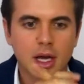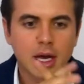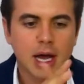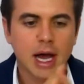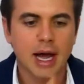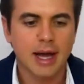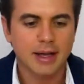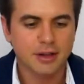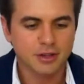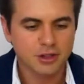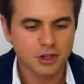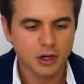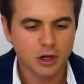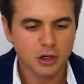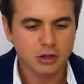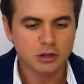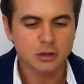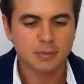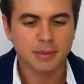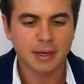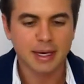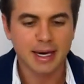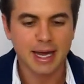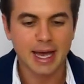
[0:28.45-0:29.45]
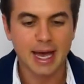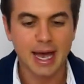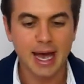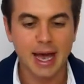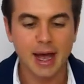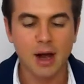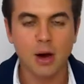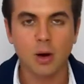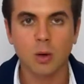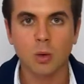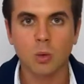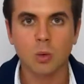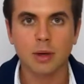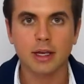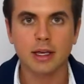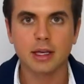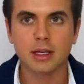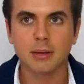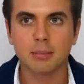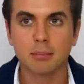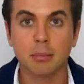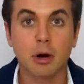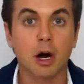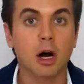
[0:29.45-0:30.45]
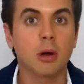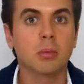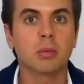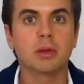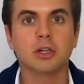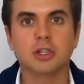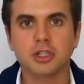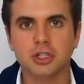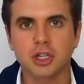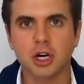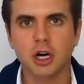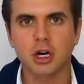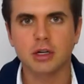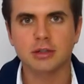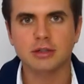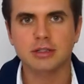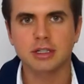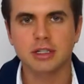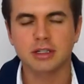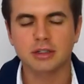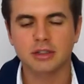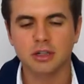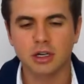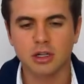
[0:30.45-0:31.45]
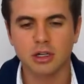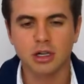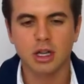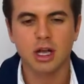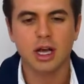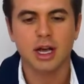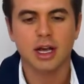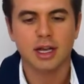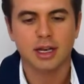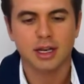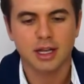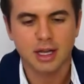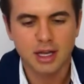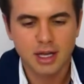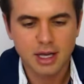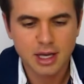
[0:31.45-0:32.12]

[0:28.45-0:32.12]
I talked about how we publish content online